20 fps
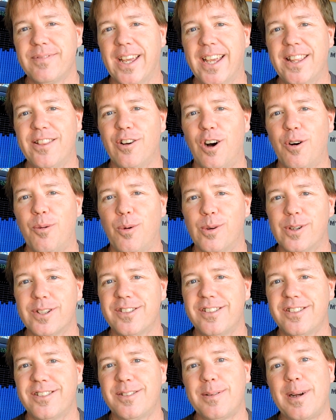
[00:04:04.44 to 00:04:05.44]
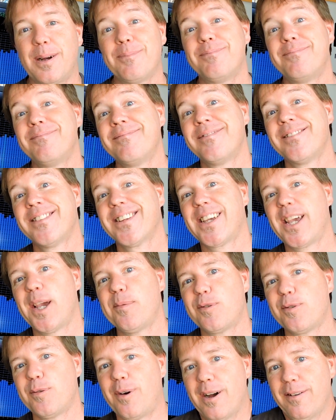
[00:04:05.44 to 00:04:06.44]
heat the hot water system up.
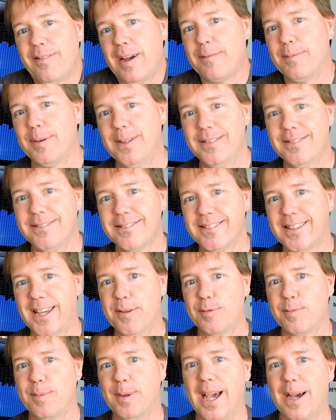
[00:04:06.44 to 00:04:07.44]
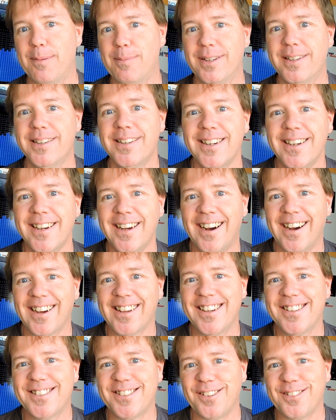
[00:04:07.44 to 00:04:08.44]
Keeps the wife happy, keeps me happy. I
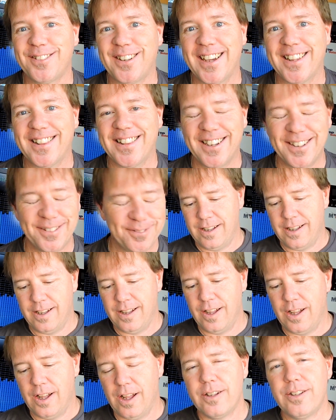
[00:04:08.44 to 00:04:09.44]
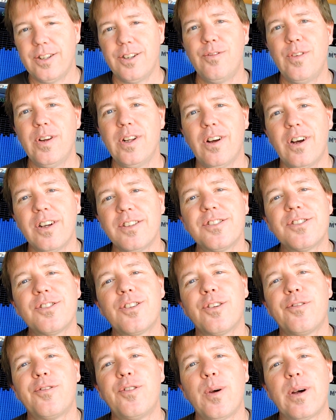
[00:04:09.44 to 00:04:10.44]
guess I'll take that. Didn't realise it's
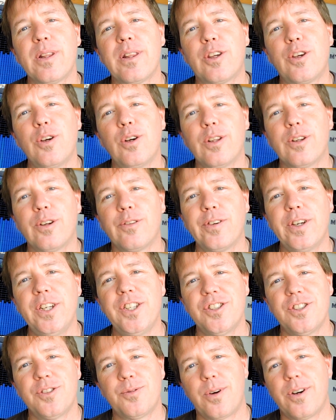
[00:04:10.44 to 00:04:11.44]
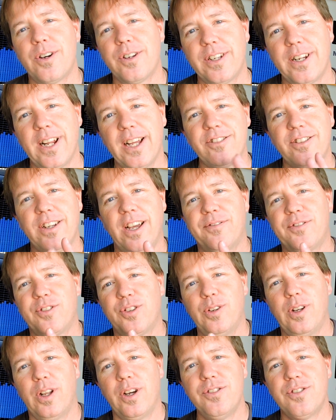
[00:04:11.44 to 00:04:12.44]
got a few other cool little features where it can actually have
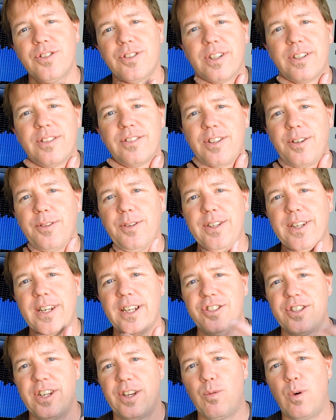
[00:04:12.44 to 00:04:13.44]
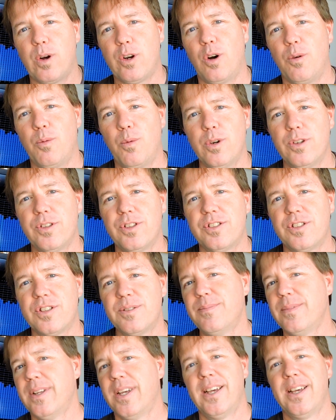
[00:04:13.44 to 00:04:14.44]
two loads on it. So it can actually have one hot water
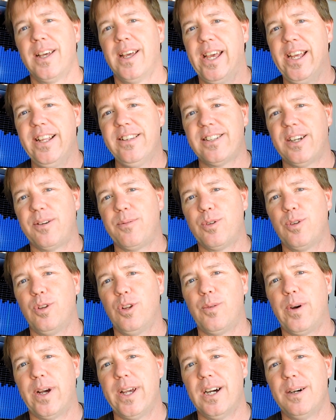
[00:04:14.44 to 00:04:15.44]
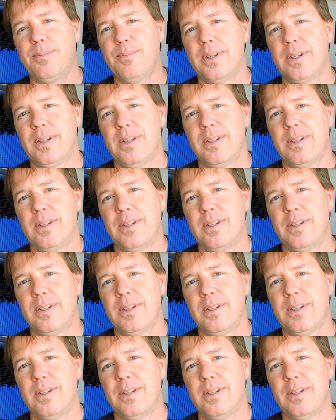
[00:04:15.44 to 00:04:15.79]
system, heats that one all the way up,